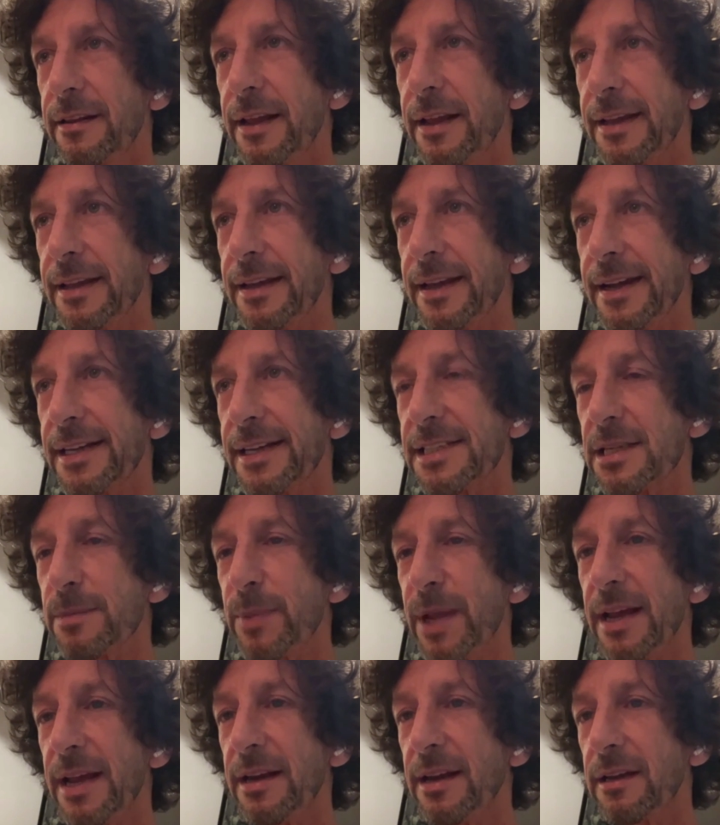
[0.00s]
They
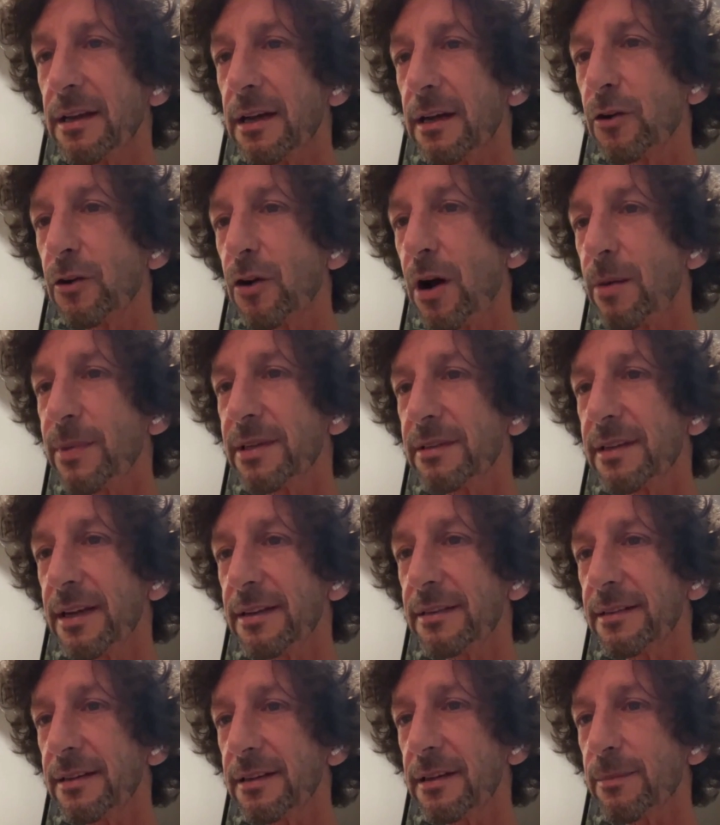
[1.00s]
explaining and
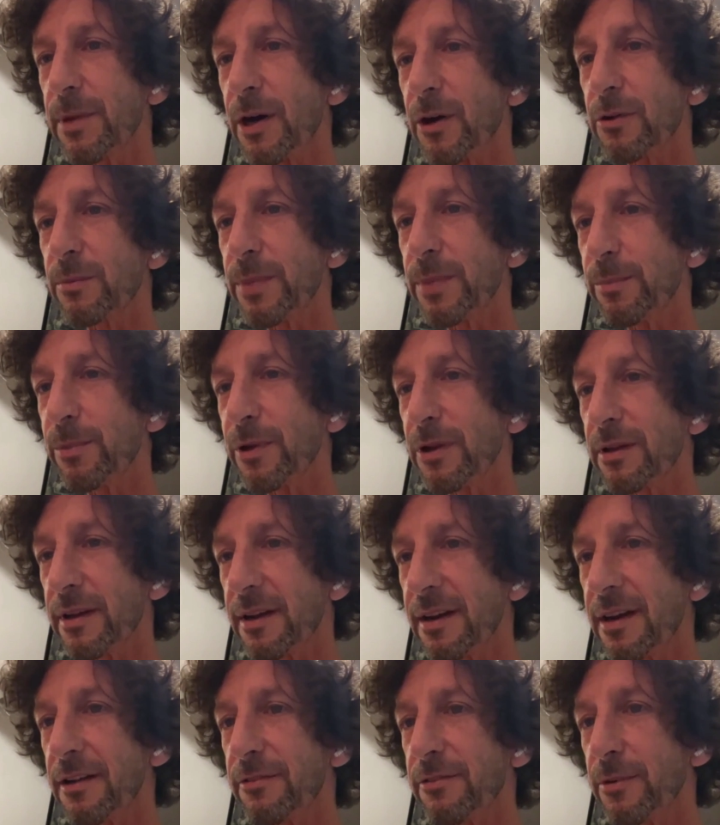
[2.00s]
commentating about people
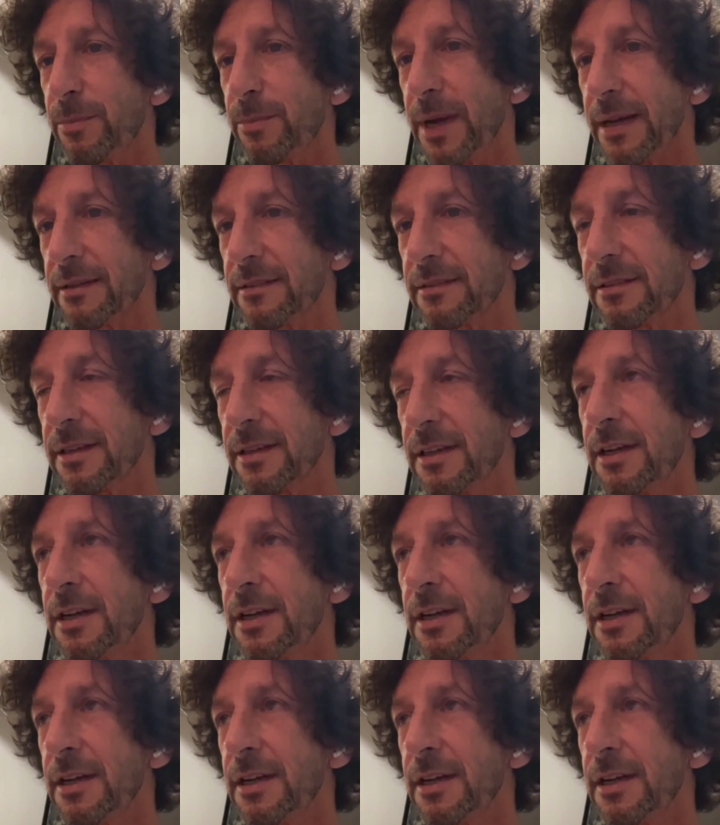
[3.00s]
they never met.